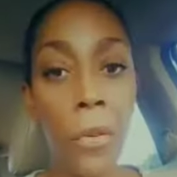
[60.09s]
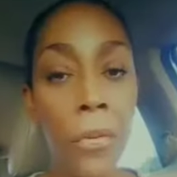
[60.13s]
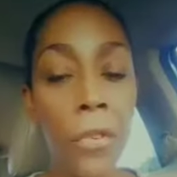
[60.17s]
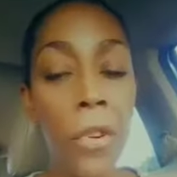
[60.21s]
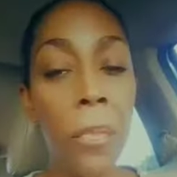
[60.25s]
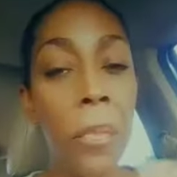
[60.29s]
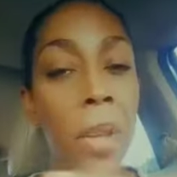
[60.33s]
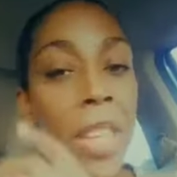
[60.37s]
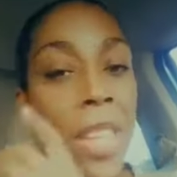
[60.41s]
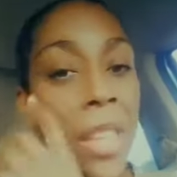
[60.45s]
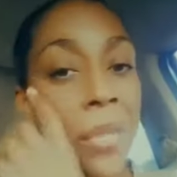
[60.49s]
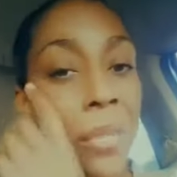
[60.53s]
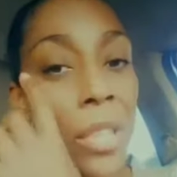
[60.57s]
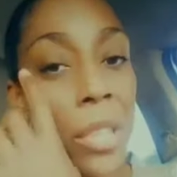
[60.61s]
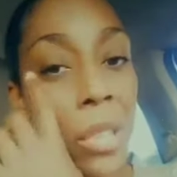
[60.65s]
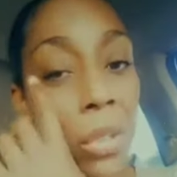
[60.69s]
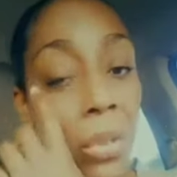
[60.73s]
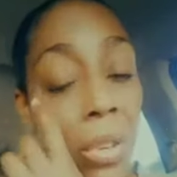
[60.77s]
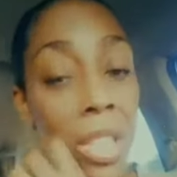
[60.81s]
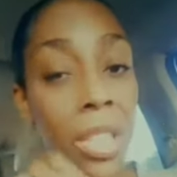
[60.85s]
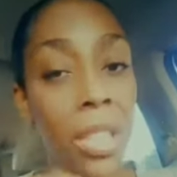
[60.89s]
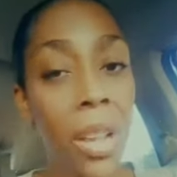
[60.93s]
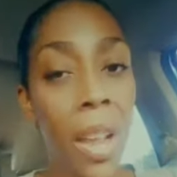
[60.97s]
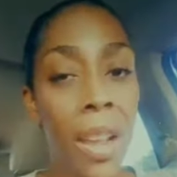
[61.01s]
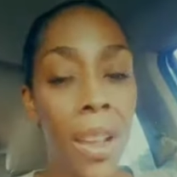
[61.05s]
Before me
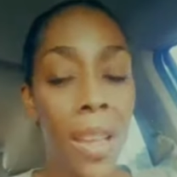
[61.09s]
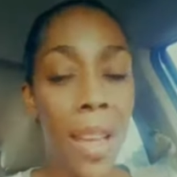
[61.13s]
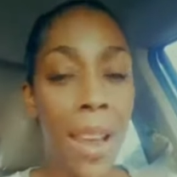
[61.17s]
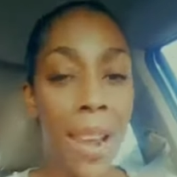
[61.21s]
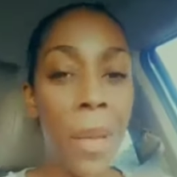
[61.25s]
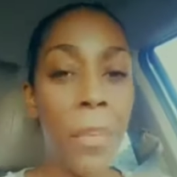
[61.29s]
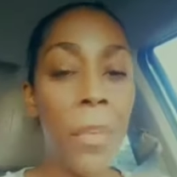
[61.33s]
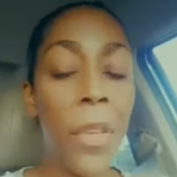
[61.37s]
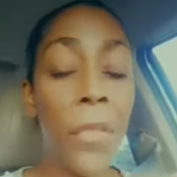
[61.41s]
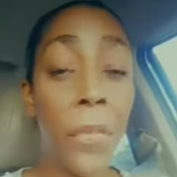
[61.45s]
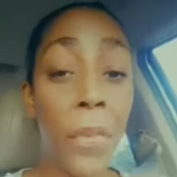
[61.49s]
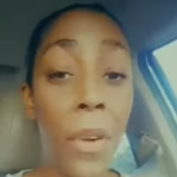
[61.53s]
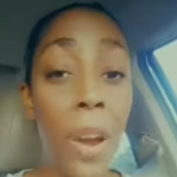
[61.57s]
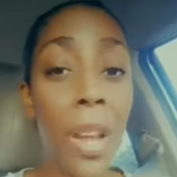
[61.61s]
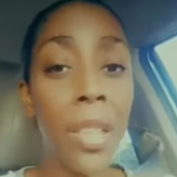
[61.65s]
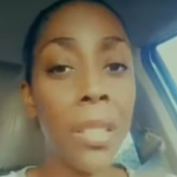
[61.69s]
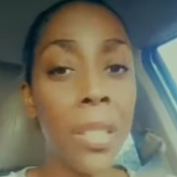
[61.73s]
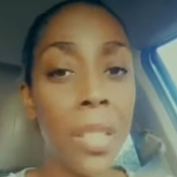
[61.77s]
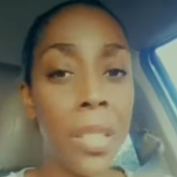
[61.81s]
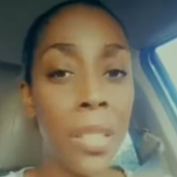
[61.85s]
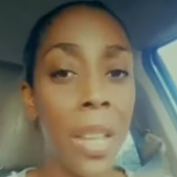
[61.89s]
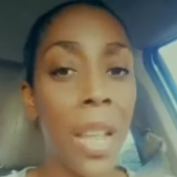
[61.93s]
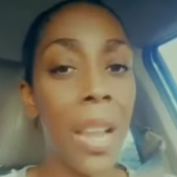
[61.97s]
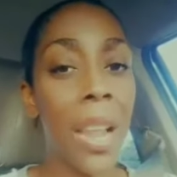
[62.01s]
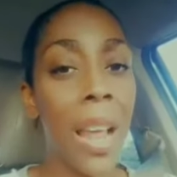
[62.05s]
even touch on that, let me
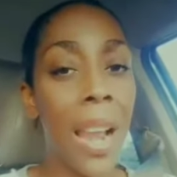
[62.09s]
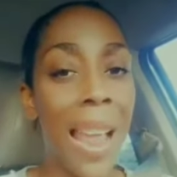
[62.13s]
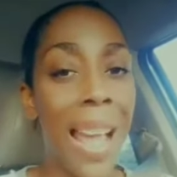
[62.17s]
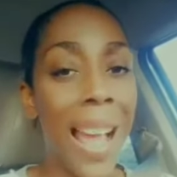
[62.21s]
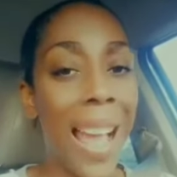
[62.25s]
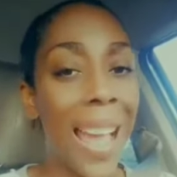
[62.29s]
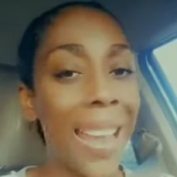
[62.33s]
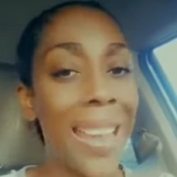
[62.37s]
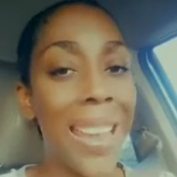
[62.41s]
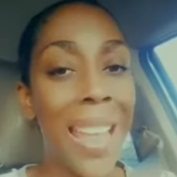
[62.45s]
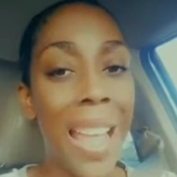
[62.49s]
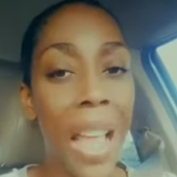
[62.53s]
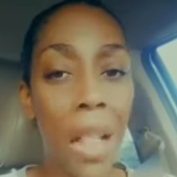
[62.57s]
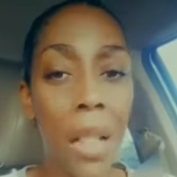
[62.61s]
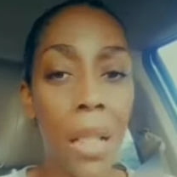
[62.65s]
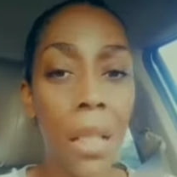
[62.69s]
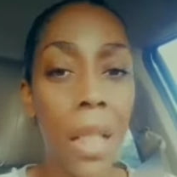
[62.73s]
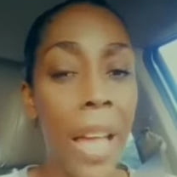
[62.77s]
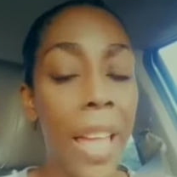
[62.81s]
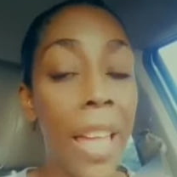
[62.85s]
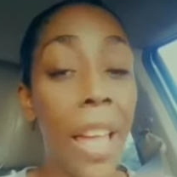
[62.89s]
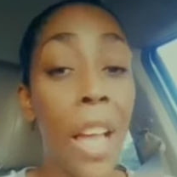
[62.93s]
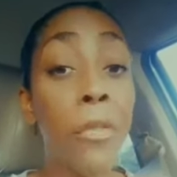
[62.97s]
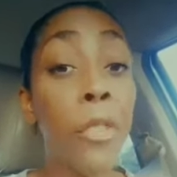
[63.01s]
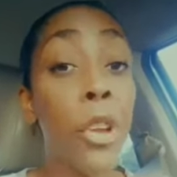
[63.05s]
first say that,
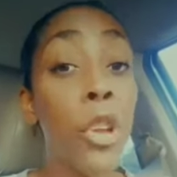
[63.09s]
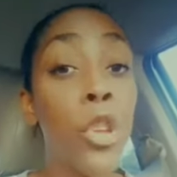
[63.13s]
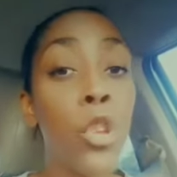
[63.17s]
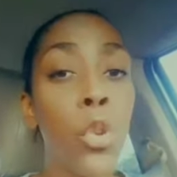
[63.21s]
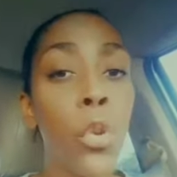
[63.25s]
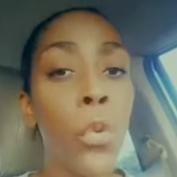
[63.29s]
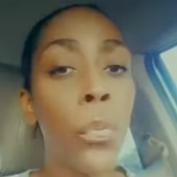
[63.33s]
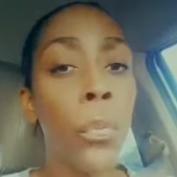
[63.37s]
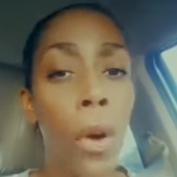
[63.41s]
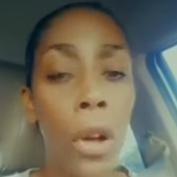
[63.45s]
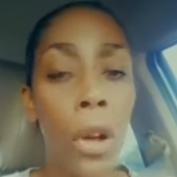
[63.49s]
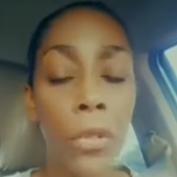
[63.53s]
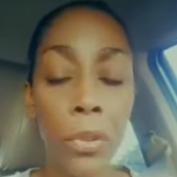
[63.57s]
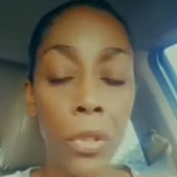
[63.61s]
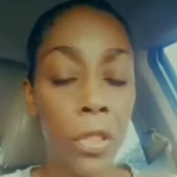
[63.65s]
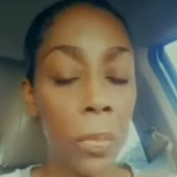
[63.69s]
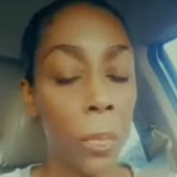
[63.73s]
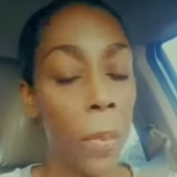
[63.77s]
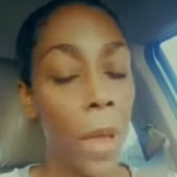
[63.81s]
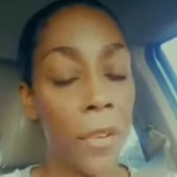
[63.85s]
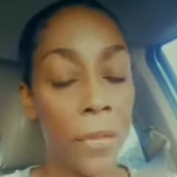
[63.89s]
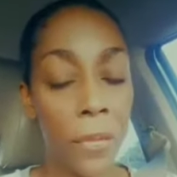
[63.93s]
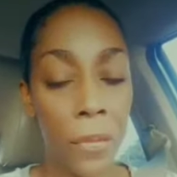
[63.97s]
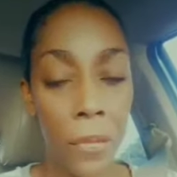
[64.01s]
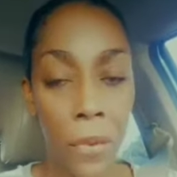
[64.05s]
Hydel, I have a newfound
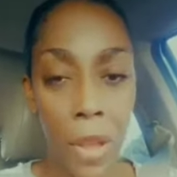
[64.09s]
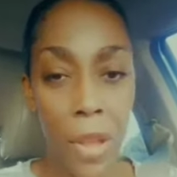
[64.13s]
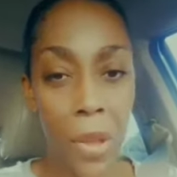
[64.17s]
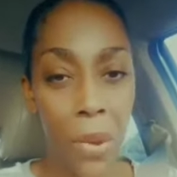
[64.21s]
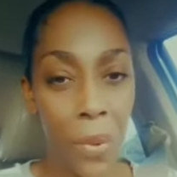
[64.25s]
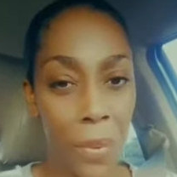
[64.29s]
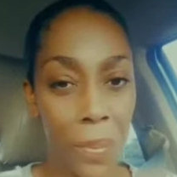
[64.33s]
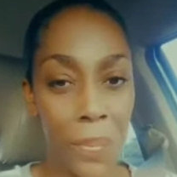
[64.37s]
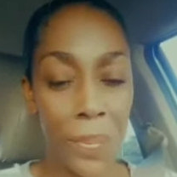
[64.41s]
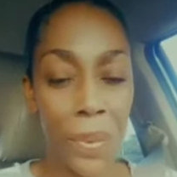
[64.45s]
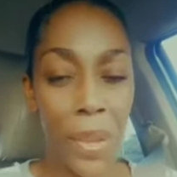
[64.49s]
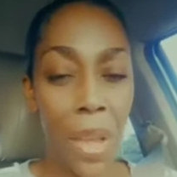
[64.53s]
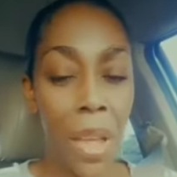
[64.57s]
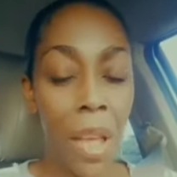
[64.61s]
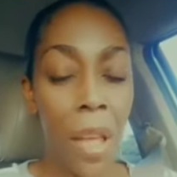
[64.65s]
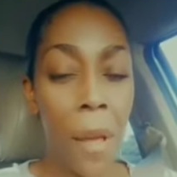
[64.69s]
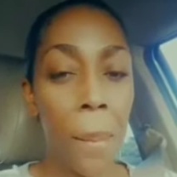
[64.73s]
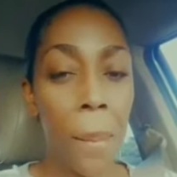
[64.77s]
respect for you.